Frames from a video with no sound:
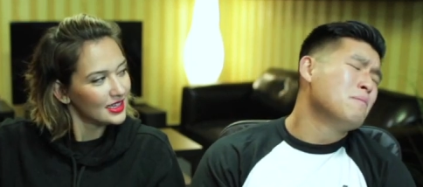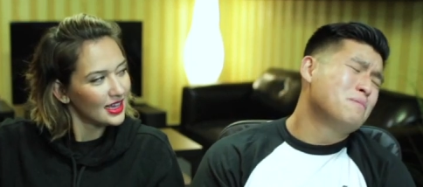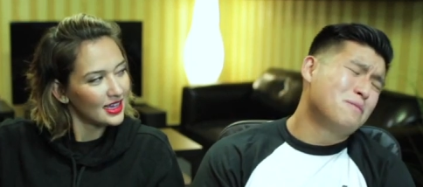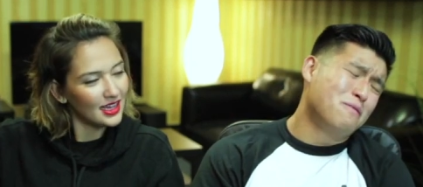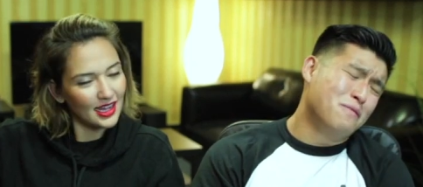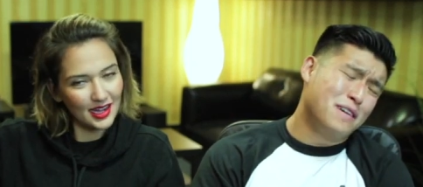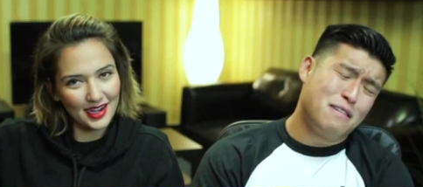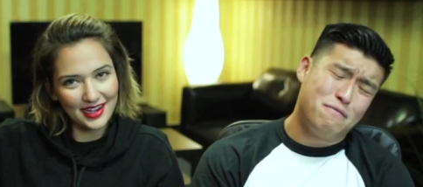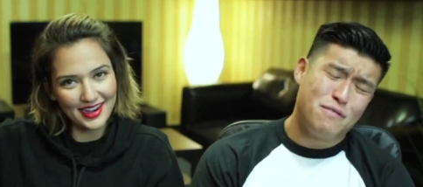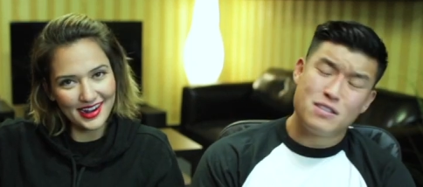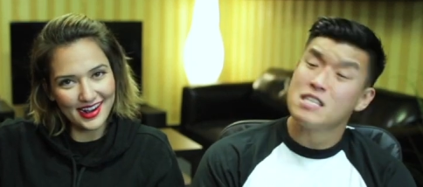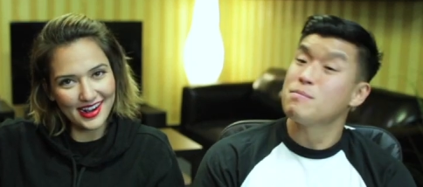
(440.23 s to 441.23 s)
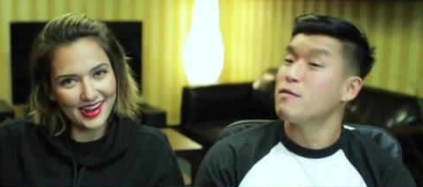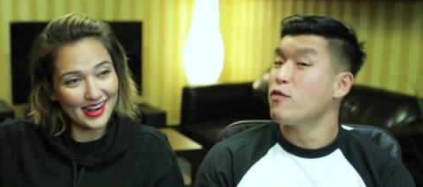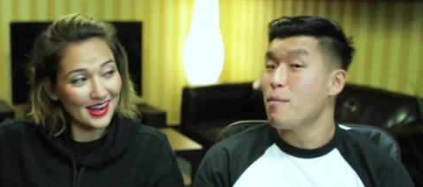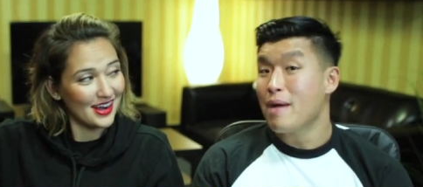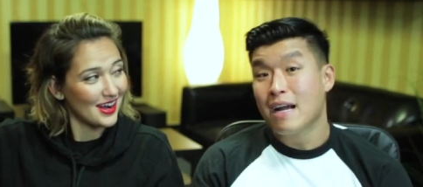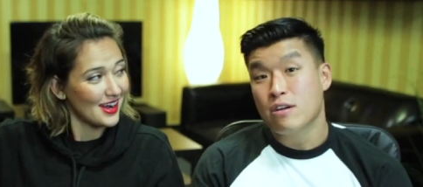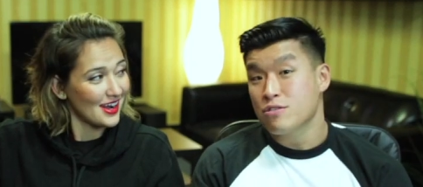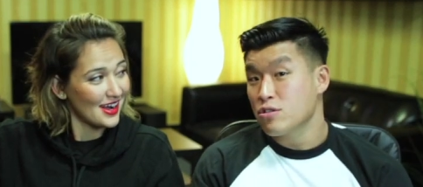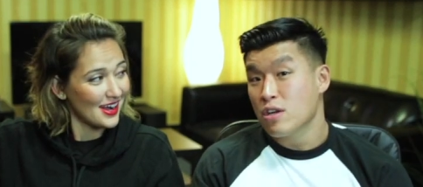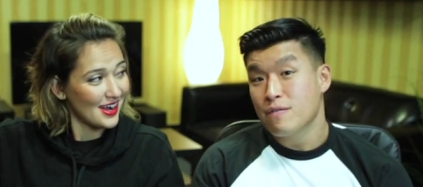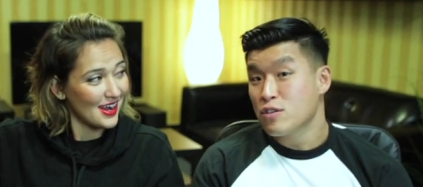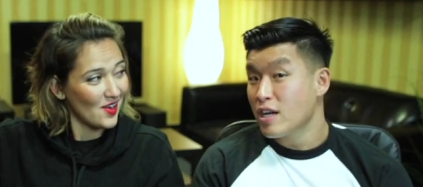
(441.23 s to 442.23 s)
Speaker 1: I'm so fucking full. This is before macros, so don't
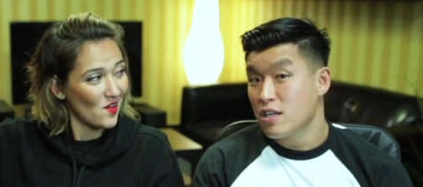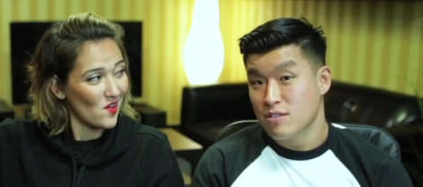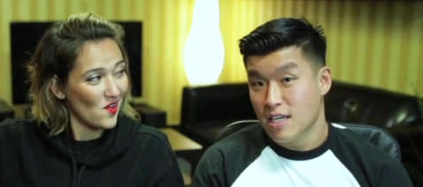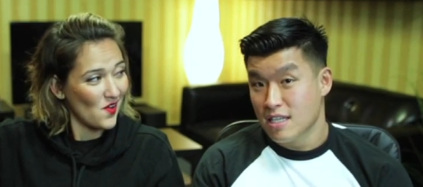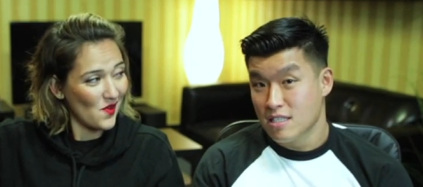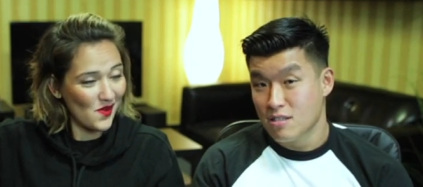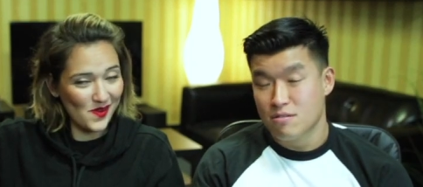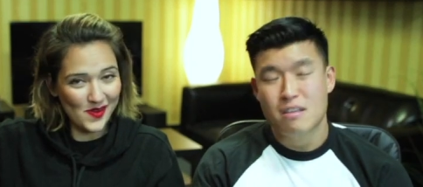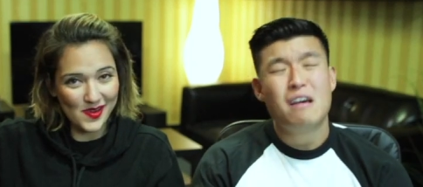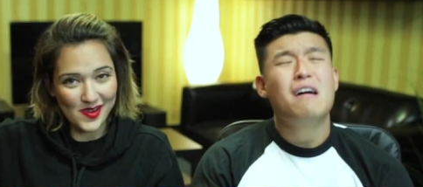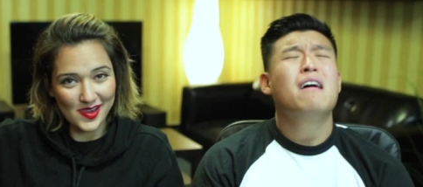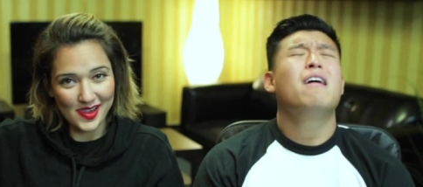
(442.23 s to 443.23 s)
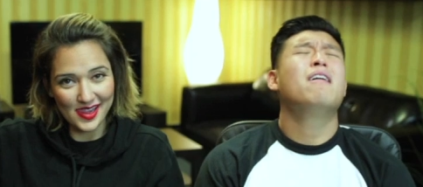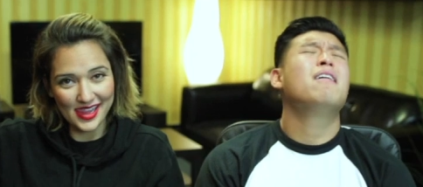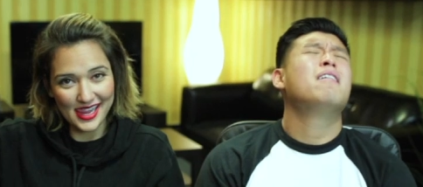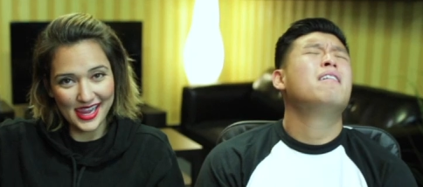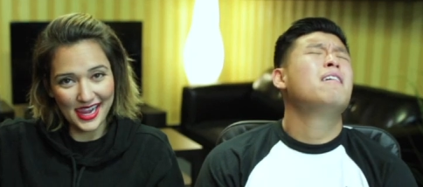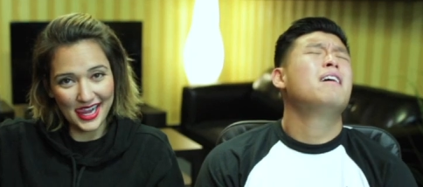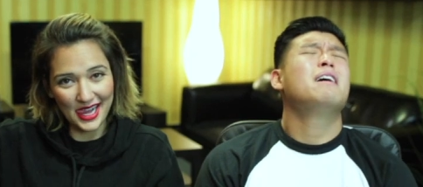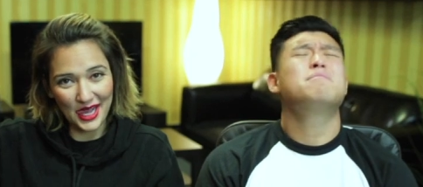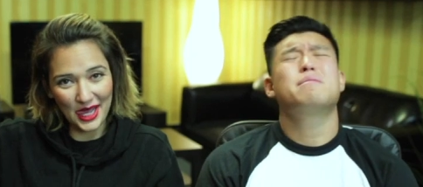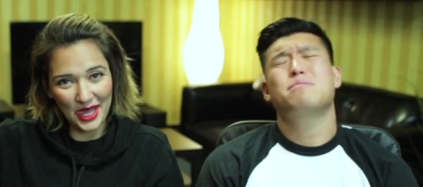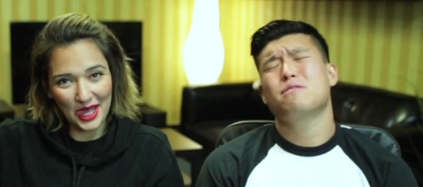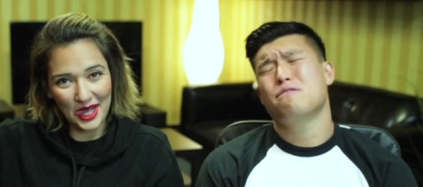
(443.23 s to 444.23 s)
even try to use that excuse. Oh, I'm
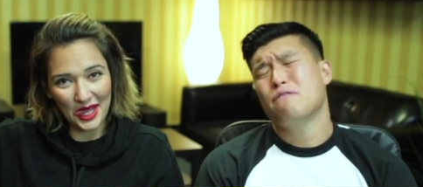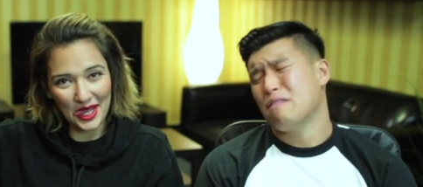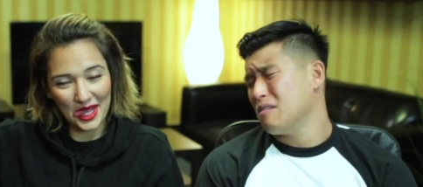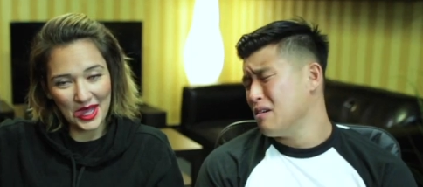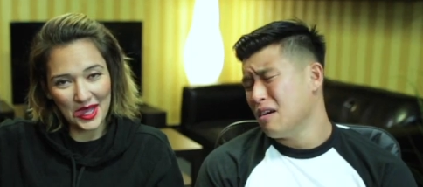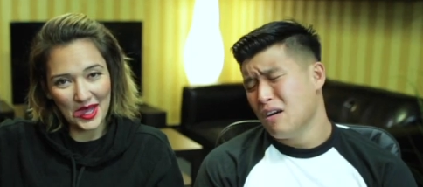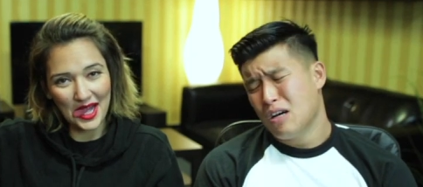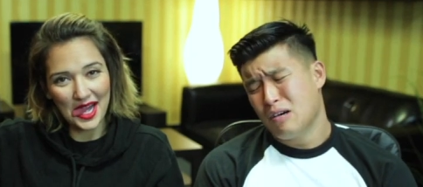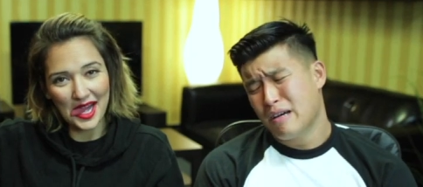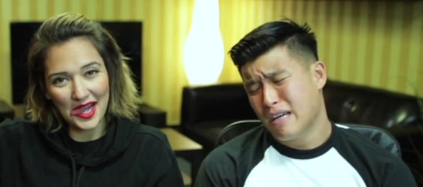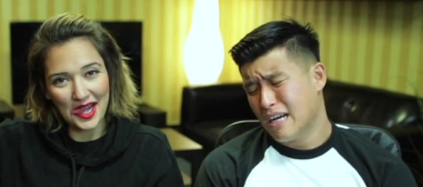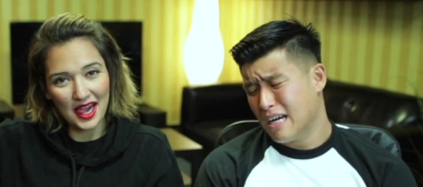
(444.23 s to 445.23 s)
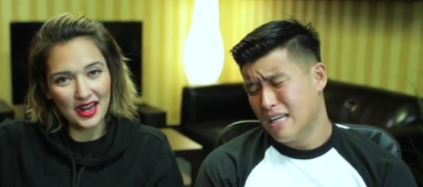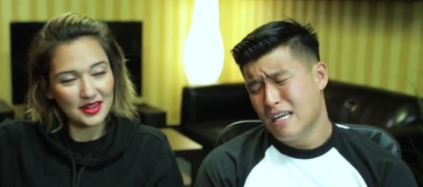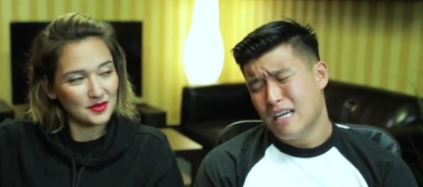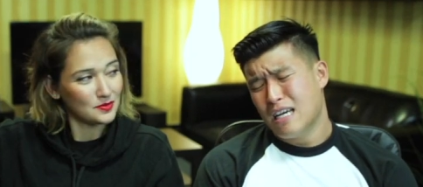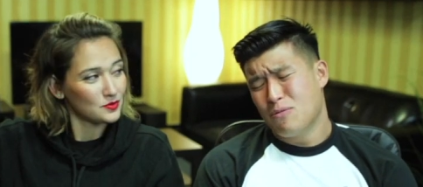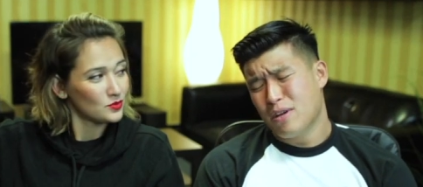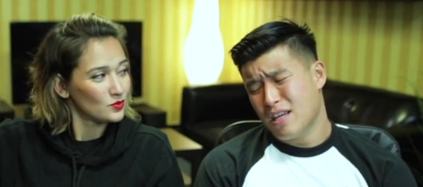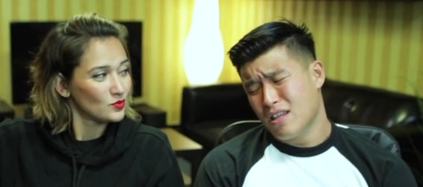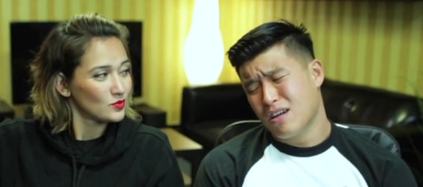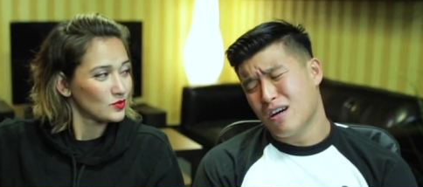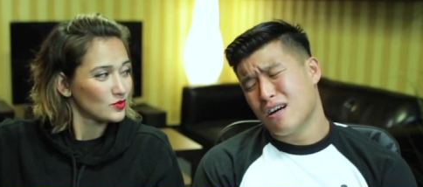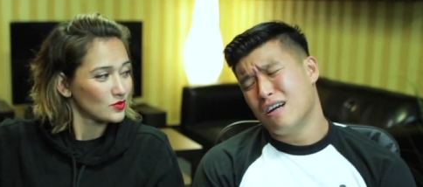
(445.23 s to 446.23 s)
so full. Oh my god. And we're in the
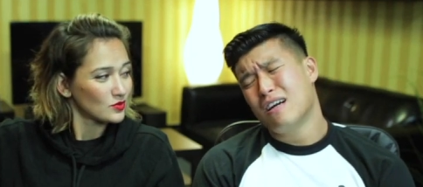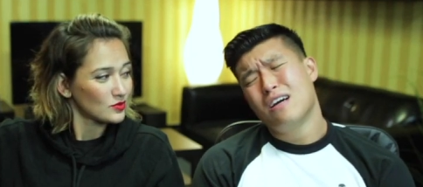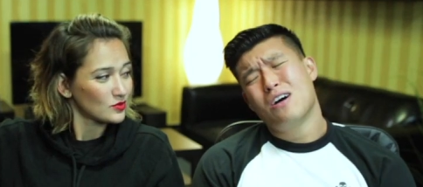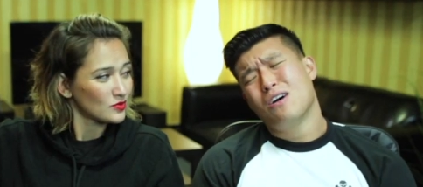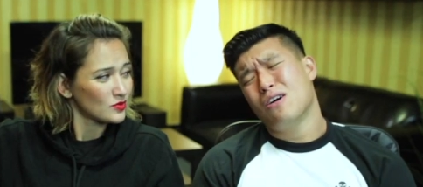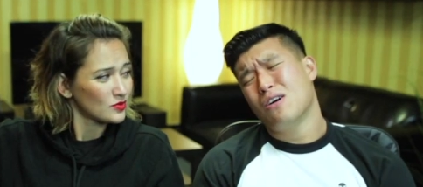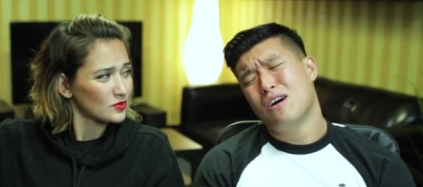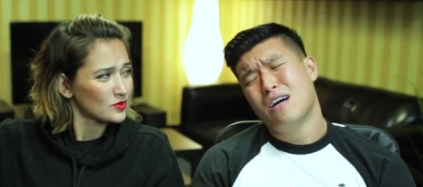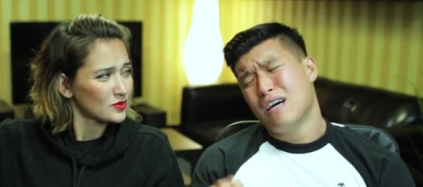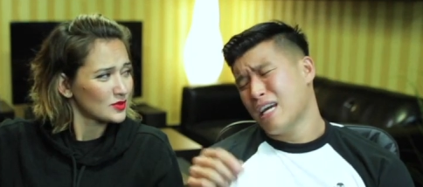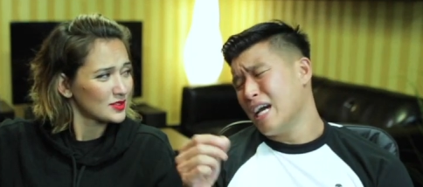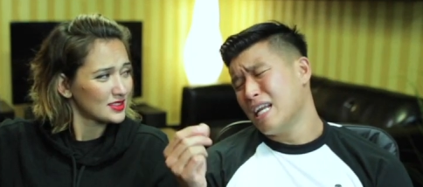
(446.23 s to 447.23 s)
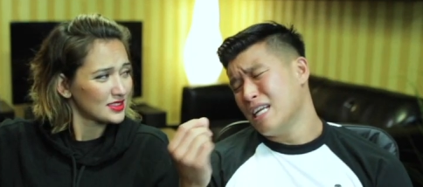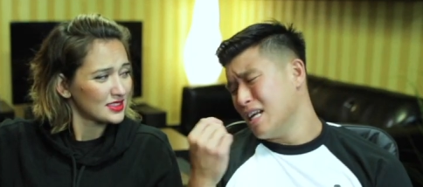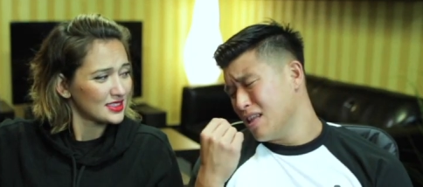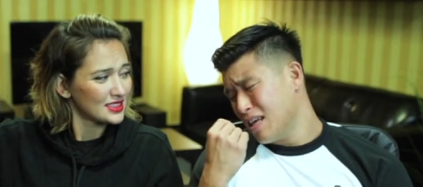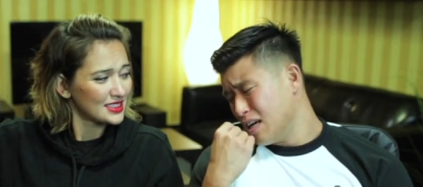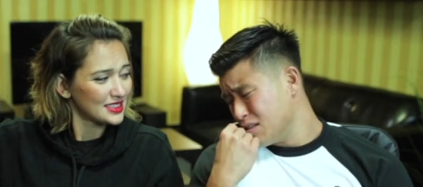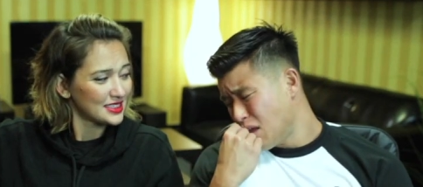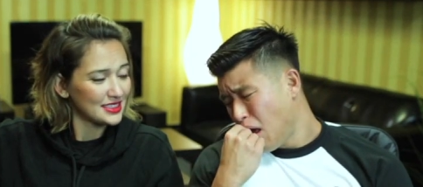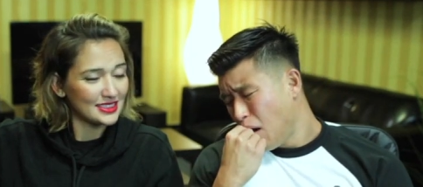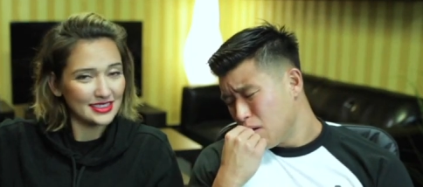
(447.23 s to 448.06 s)
car. Oh, I can't eat anything else.